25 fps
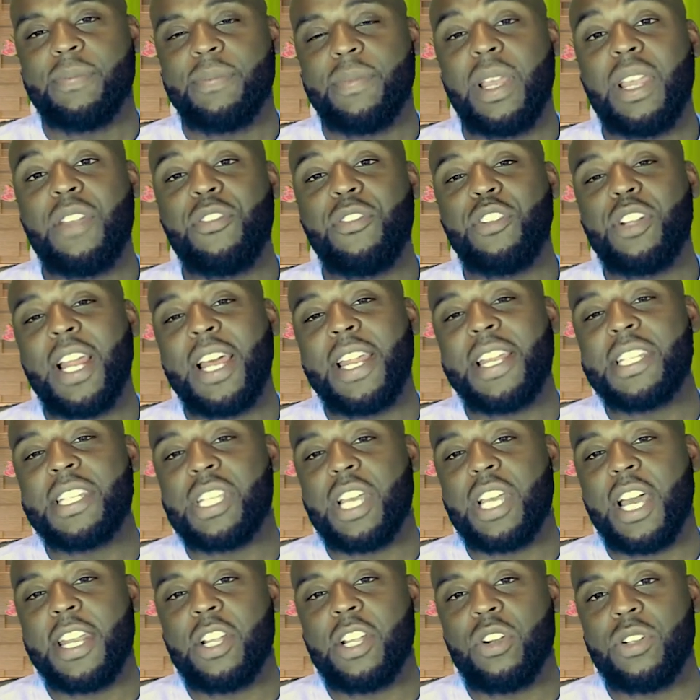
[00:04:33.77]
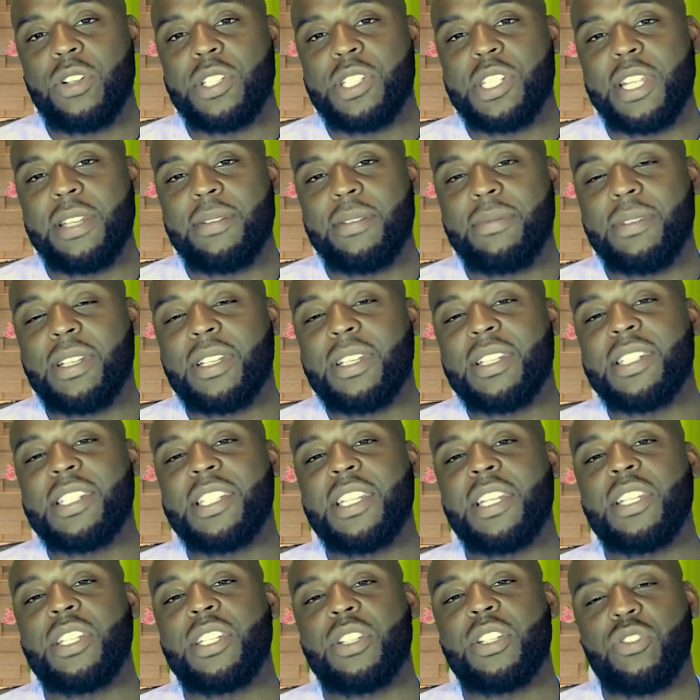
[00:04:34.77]
If you like this kind of content, consider
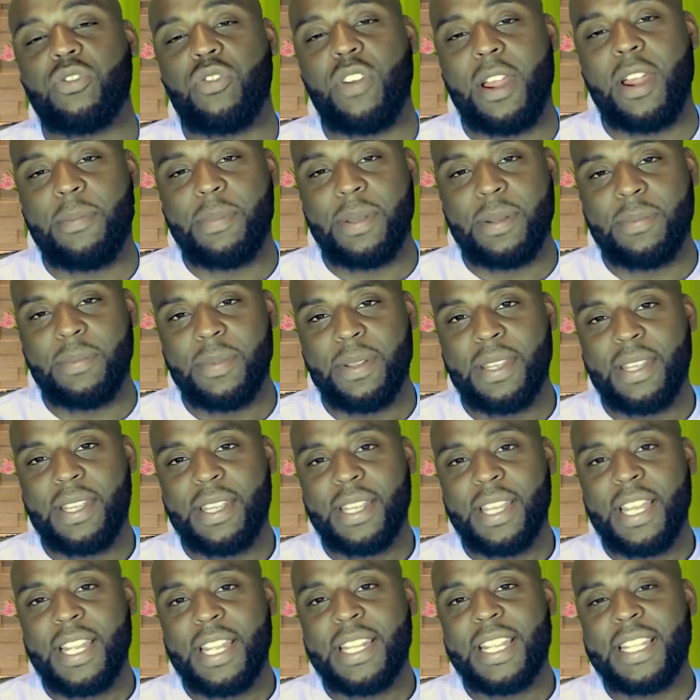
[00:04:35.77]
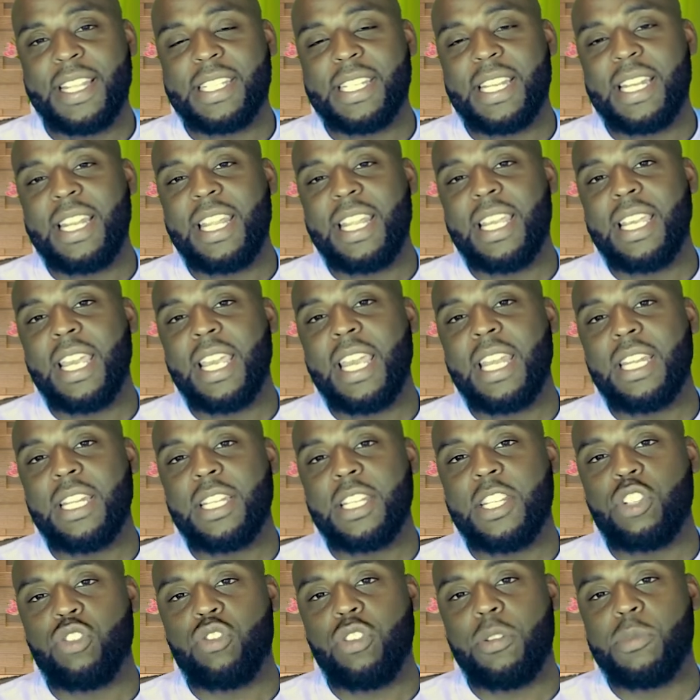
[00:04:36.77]
subscribing. There's a link in the
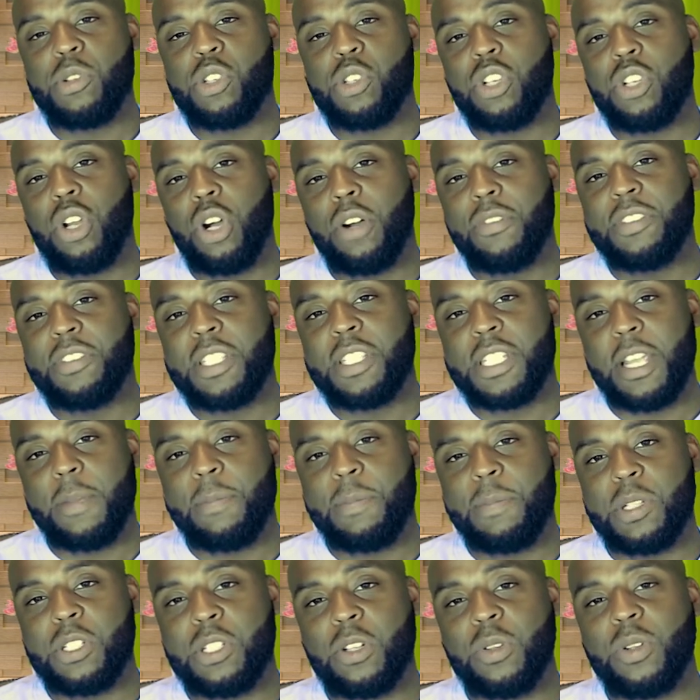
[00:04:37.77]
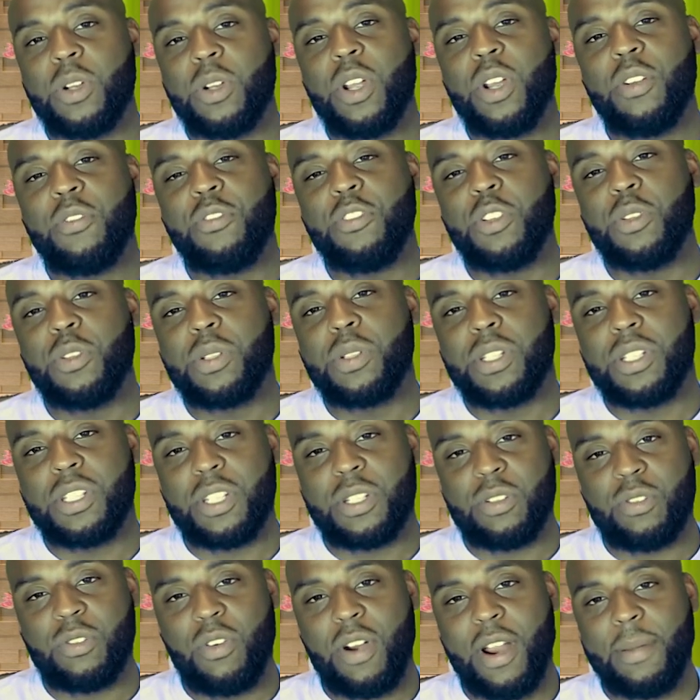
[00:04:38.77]
description of this episode for you to
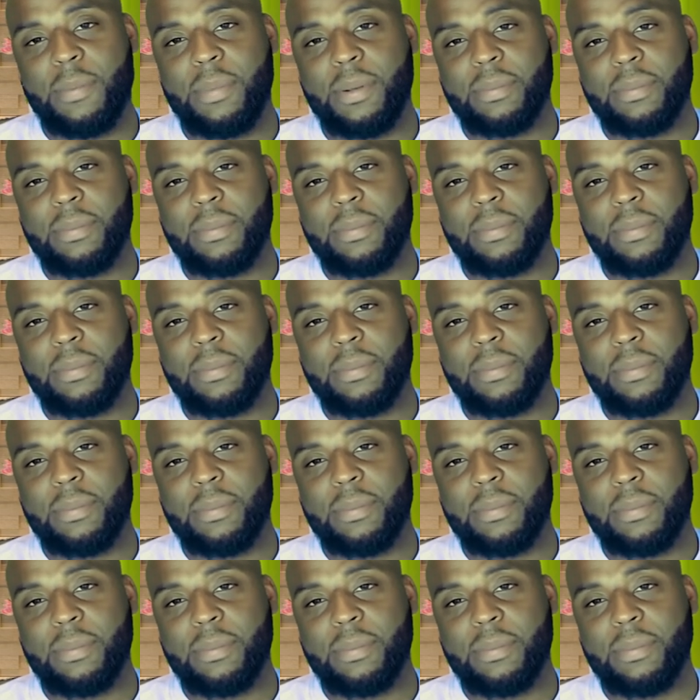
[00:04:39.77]
subscribe.